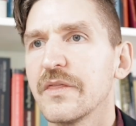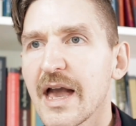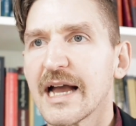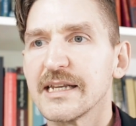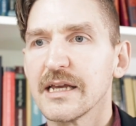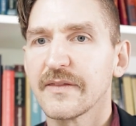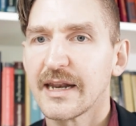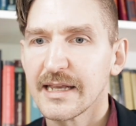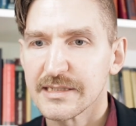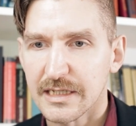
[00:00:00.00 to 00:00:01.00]
The idea
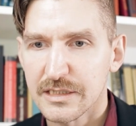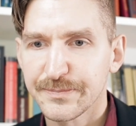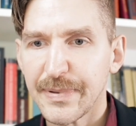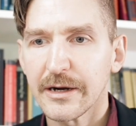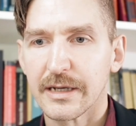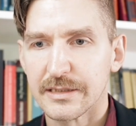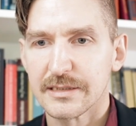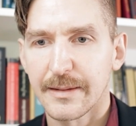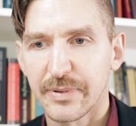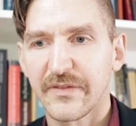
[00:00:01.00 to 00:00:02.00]
that it's experience
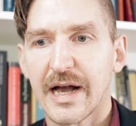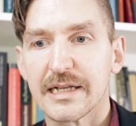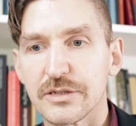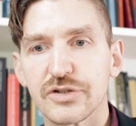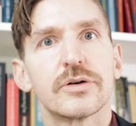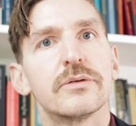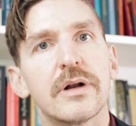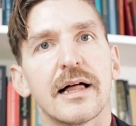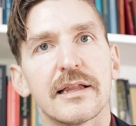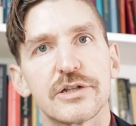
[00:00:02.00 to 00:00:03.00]
that provides true
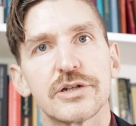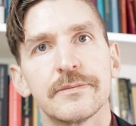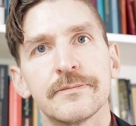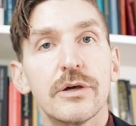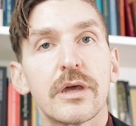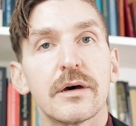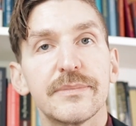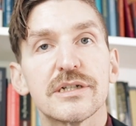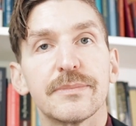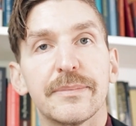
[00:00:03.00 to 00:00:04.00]
knowledge. Yukio
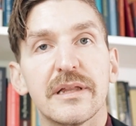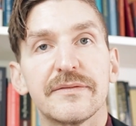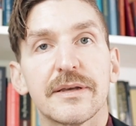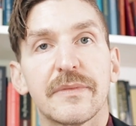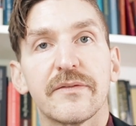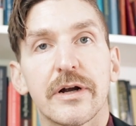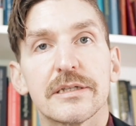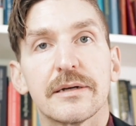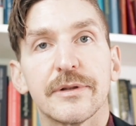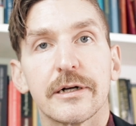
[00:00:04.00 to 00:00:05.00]
Mishima believes something very
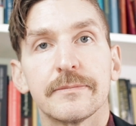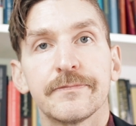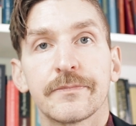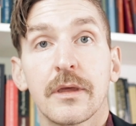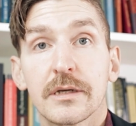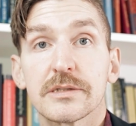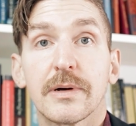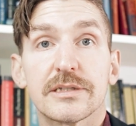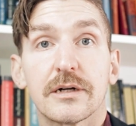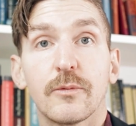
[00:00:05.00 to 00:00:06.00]
similar. That's
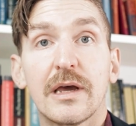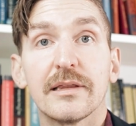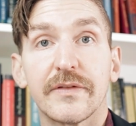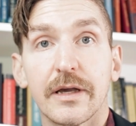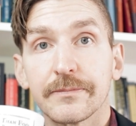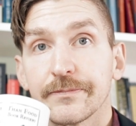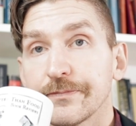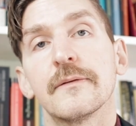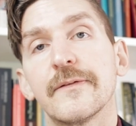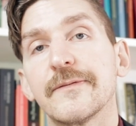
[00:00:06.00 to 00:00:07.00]
why I started weightlifting.
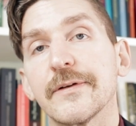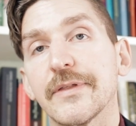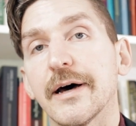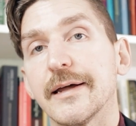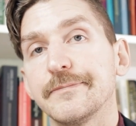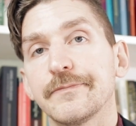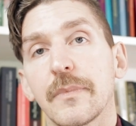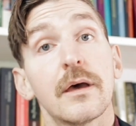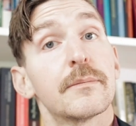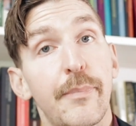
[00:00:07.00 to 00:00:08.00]
Food for thought.
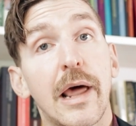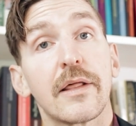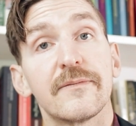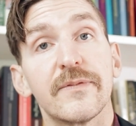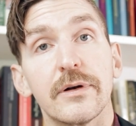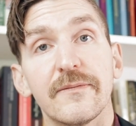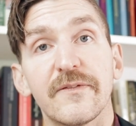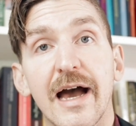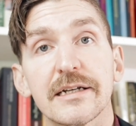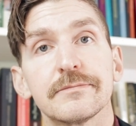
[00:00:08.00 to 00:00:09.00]
Better than food, in
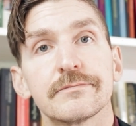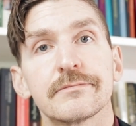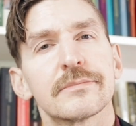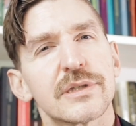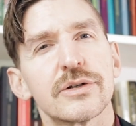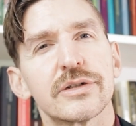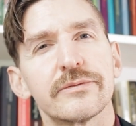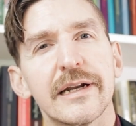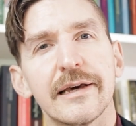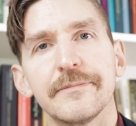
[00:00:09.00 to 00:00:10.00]
fact. So who should
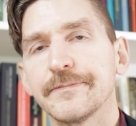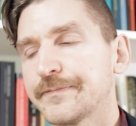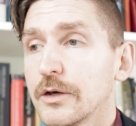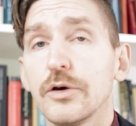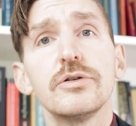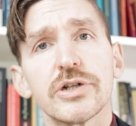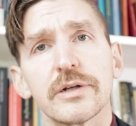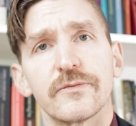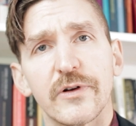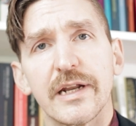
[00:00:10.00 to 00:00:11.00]
read it? Who
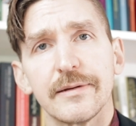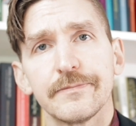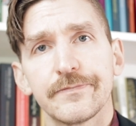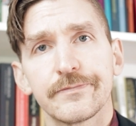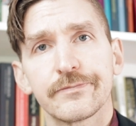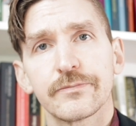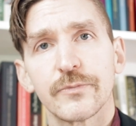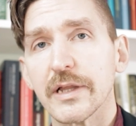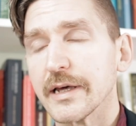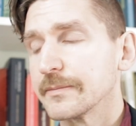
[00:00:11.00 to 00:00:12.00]
shouldn't read it?
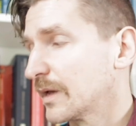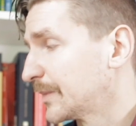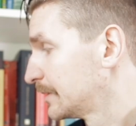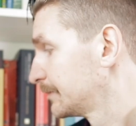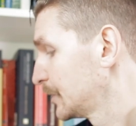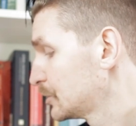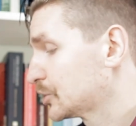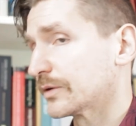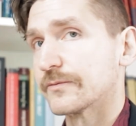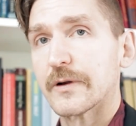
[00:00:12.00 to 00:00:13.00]
Really, I mean, who
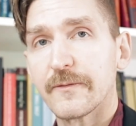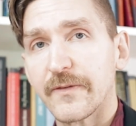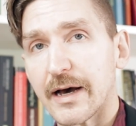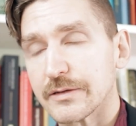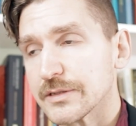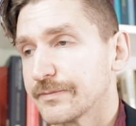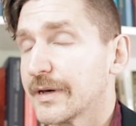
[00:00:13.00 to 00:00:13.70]
shouldn't read Faust?